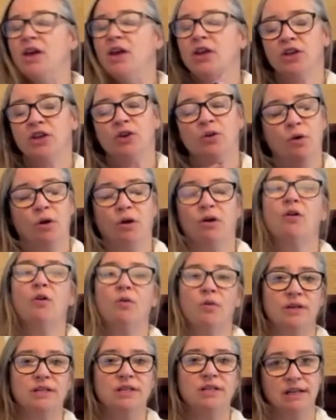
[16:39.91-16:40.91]
You are
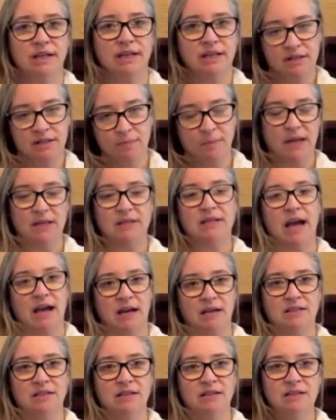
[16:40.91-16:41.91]
going to need to pay
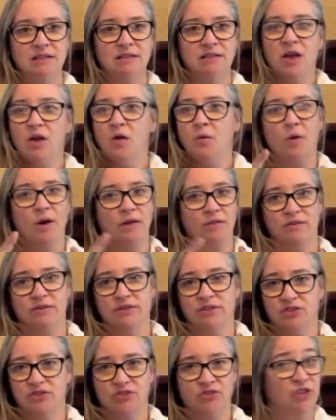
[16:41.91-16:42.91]
taxes, whether
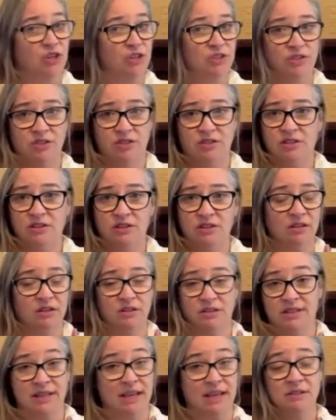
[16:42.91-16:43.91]
it's just a
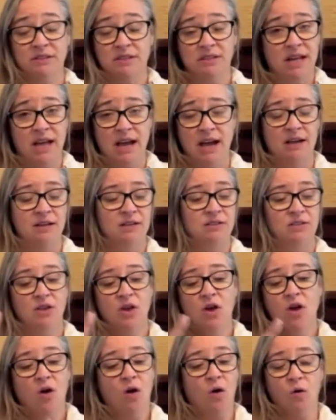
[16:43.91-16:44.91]
sales tax
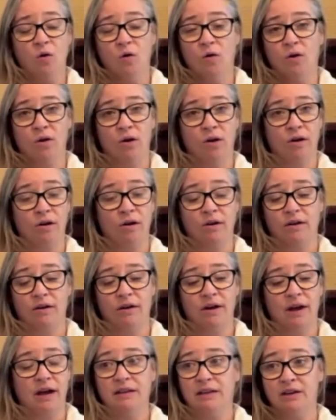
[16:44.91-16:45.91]
or,